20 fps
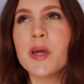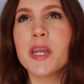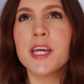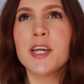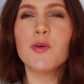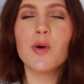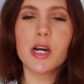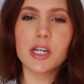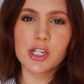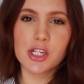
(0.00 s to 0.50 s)

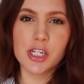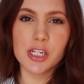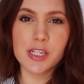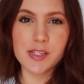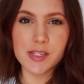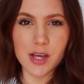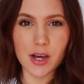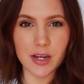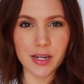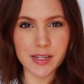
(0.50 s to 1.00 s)
many
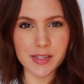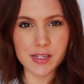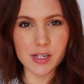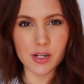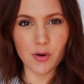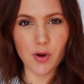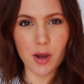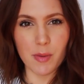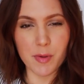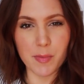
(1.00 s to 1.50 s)
questions on
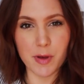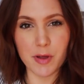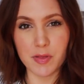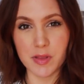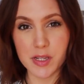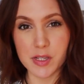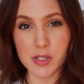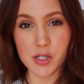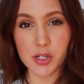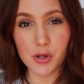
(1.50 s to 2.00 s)
Instagram
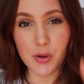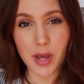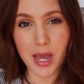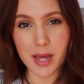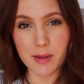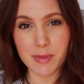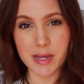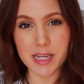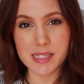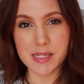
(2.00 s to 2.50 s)
about these two
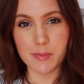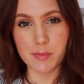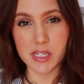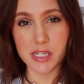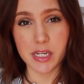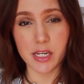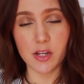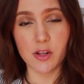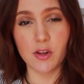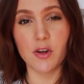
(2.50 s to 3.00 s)
handbags in
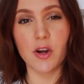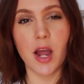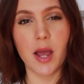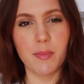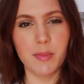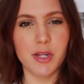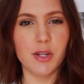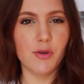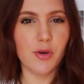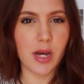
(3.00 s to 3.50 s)
particular.
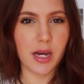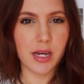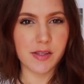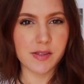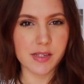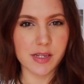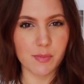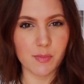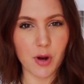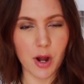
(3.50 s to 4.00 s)
I mean, you
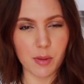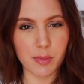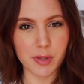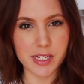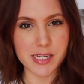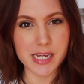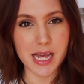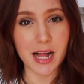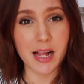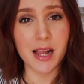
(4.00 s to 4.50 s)
guys can
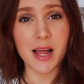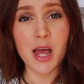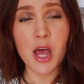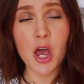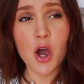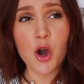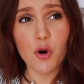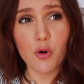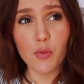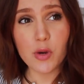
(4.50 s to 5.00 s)
probably tell
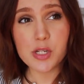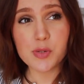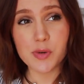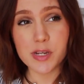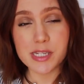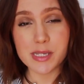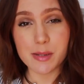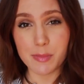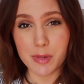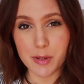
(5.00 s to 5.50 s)
which
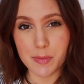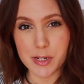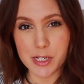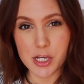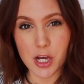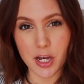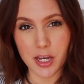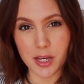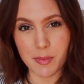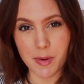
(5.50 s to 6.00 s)
ones I'm gonna
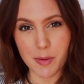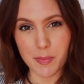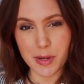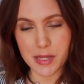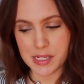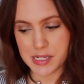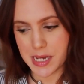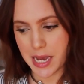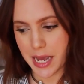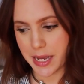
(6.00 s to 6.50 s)
be talking about
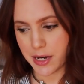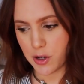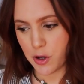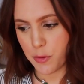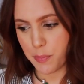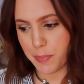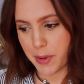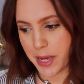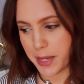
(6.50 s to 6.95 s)
by the title,